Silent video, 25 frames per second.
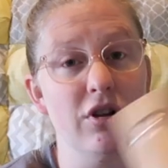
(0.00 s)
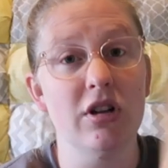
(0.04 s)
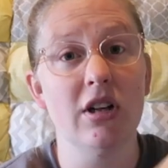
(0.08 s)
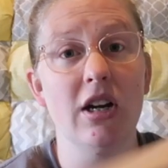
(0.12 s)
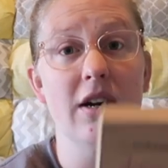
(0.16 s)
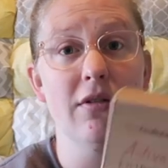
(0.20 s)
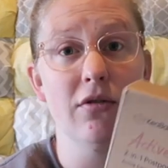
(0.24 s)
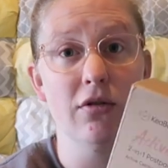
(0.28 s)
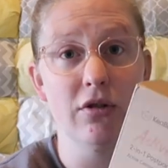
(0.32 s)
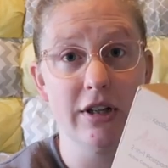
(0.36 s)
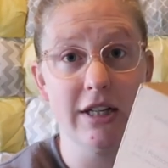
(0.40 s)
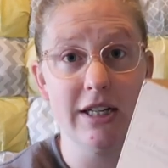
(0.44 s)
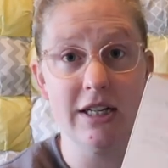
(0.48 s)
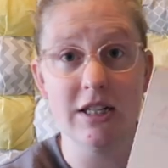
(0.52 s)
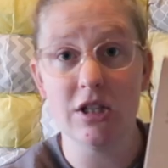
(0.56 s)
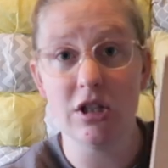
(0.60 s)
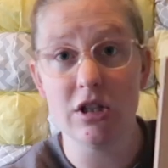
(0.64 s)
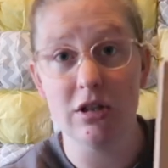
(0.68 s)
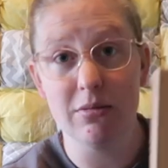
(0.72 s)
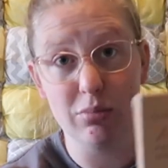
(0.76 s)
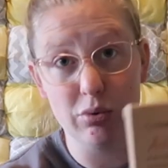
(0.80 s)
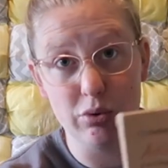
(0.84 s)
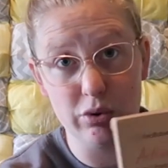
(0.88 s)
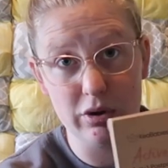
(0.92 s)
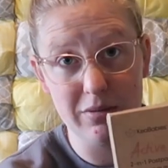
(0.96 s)
Recovery
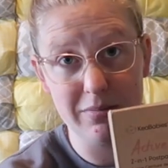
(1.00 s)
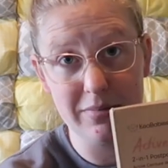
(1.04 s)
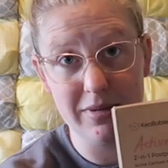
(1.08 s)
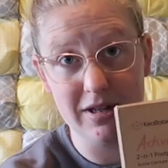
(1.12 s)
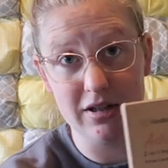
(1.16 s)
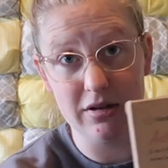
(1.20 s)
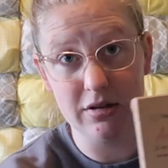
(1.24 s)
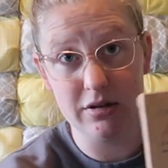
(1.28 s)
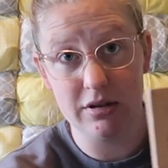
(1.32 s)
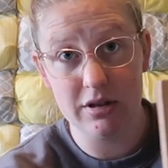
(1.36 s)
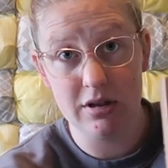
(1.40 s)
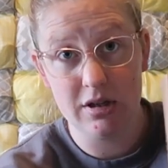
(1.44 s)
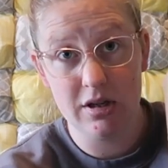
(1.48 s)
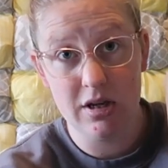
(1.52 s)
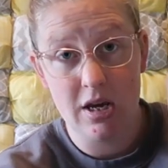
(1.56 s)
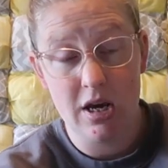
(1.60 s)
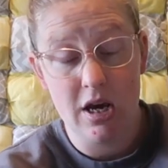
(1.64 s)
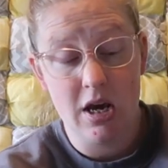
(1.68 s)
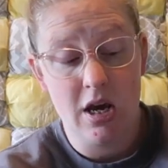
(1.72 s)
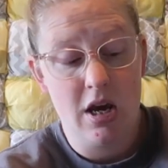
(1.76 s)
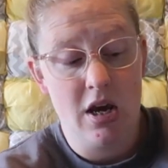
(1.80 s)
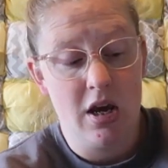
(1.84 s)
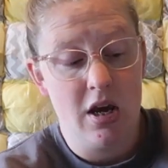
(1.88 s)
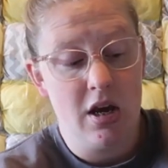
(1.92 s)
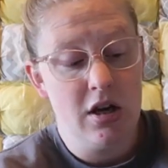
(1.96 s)
Support Belt.
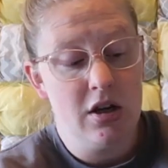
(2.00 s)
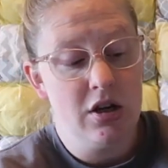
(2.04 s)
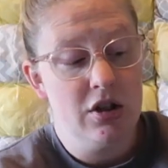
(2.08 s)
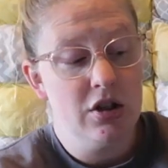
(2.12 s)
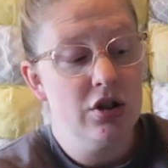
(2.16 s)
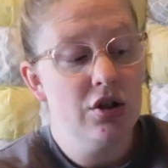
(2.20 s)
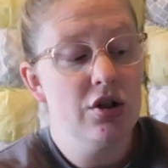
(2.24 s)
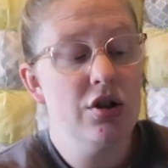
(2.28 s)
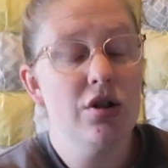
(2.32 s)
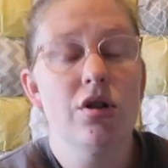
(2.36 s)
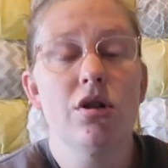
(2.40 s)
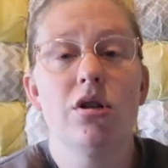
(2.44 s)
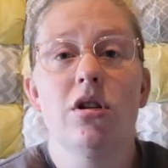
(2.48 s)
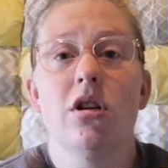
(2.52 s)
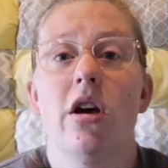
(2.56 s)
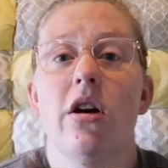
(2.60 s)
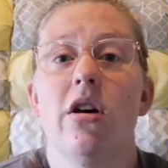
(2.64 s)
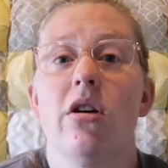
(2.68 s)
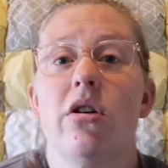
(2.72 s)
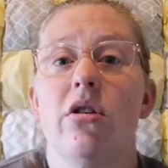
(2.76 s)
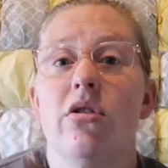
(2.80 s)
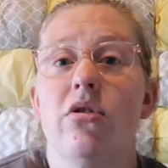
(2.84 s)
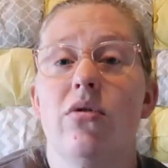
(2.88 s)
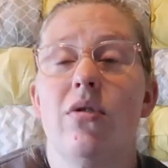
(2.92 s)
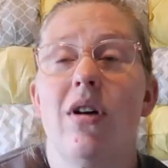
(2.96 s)

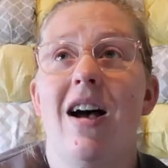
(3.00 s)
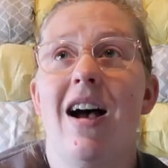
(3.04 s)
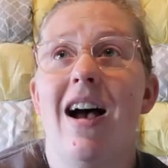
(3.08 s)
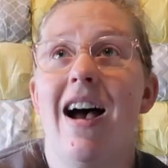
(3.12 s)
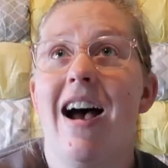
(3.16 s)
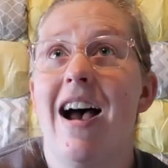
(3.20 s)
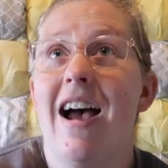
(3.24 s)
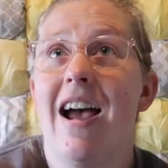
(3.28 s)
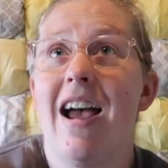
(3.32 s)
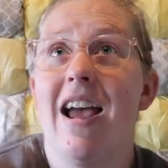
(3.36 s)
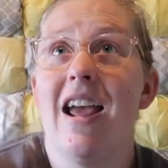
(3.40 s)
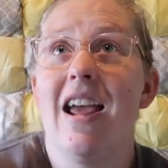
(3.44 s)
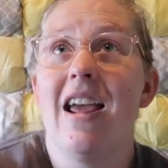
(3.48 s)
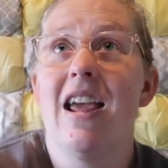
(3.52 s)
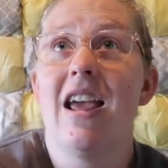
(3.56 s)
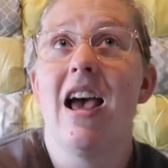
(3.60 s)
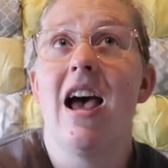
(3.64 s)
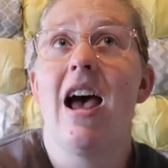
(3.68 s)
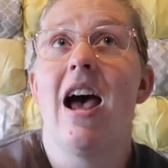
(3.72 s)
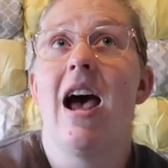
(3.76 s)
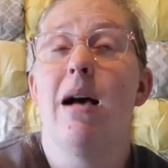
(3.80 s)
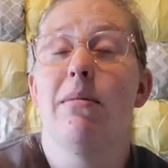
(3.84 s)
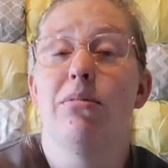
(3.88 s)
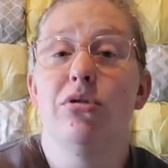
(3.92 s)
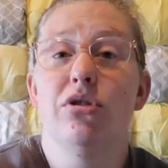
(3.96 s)
So I
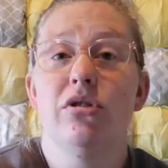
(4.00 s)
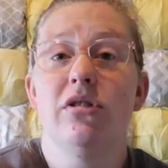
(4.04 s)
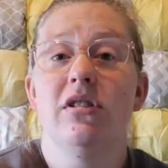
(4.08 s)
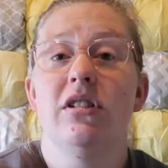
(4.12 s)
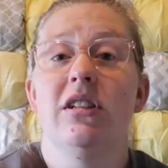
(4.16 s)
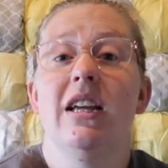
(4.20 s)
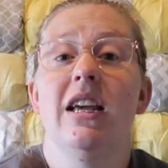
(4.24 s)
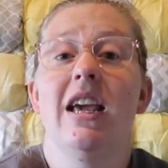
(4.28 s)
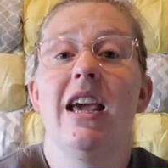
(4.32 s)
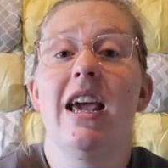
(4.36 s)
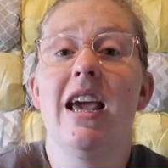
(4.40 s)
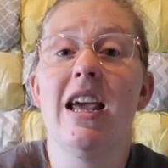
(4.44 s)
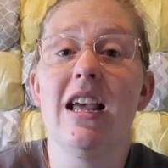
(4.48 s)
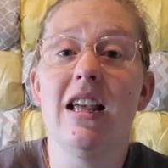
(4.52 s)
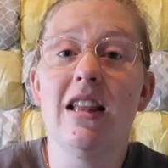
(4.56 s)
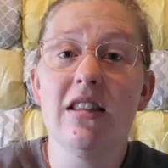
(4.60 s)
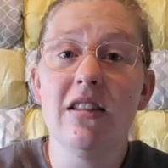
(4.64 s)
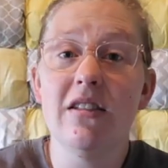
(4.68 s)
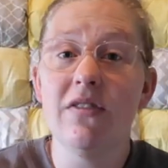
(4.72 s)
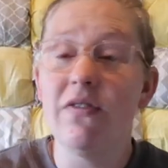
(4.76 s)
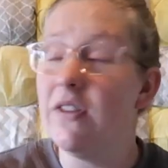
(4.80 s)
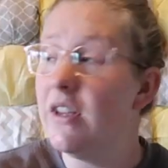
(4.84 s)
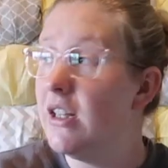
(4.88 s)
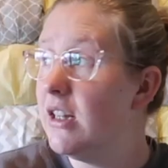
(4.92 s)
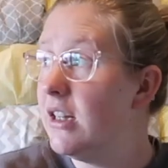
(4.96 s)
absolutely hate
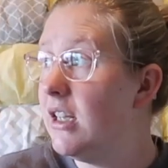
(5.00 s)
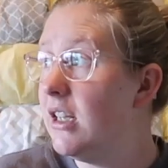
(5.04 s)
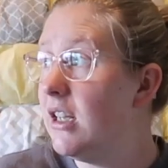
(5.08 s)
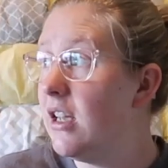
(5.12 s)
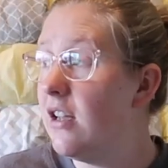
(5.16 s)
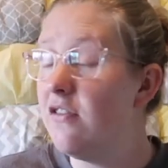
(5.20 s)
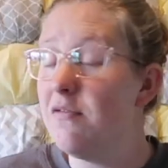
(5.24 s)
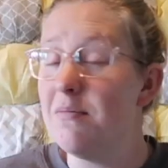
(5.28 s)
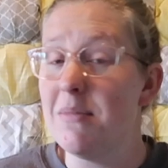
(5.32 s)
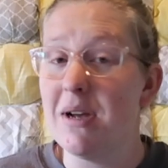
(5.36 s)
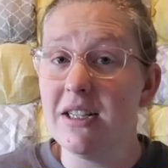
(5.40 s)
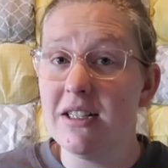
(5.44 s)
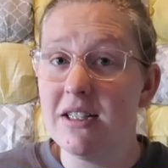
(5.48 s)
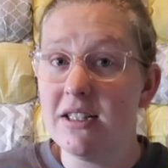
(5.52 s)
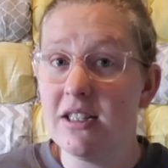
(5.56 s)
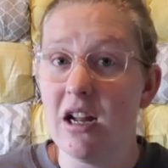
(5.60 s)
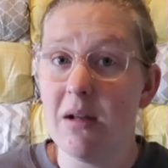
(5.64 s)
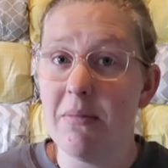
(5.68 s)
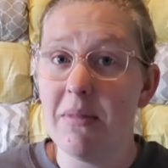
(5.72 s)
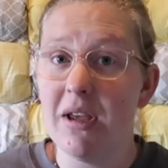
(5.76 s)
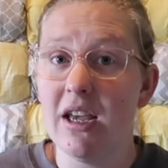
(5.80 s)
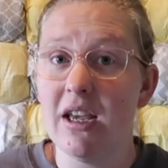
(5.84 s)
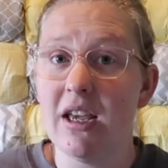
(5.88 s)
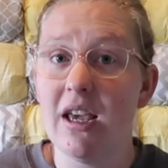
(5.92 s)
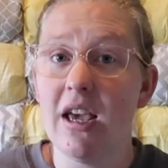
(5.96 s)
the feeling of my
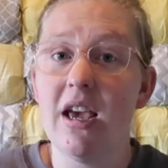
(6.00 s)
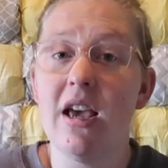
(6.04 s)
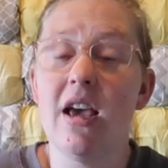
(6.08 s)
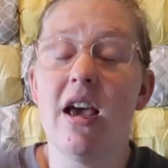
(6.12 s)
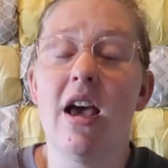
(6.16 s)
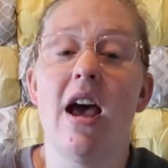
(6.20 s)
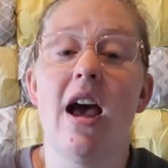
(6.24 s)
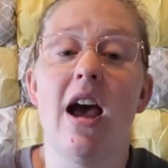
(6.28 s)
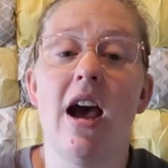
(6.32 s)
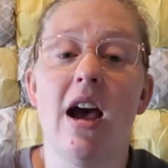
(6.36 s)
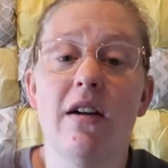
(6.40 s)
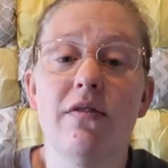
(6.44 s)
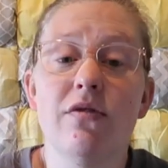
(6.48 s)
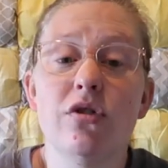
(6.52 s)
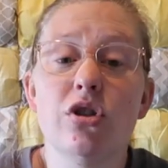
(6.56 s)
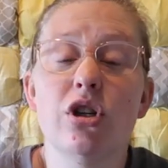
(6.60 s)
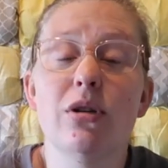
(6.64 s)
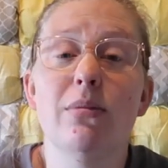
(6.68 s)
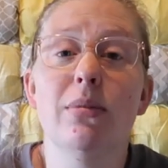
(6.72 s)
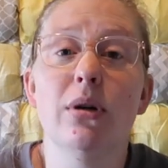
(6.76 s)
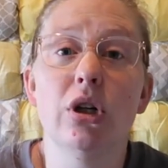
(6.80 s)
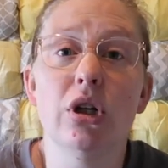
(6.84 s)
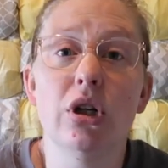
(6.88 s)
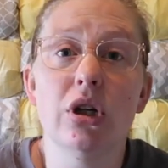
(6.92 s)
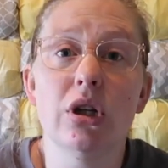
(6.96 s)
stomach after
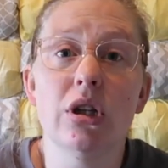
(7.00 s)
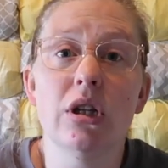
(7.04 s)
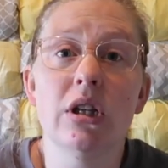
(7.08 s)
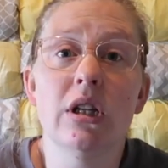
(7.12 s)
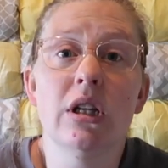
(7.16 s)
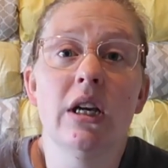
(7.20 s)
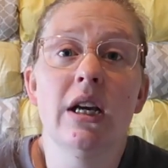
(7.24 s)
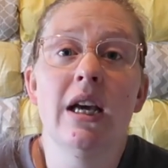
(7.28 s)
birth.